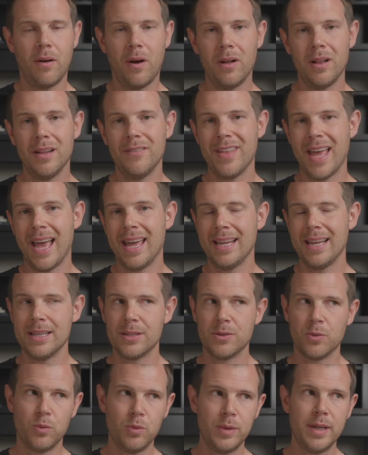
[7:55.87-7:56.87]
All of that
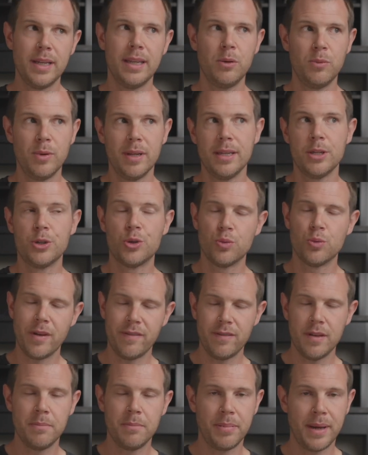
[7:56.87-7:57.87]
is really, really
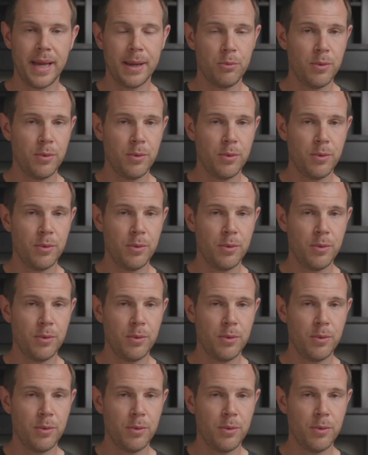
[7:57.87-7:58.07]
driven by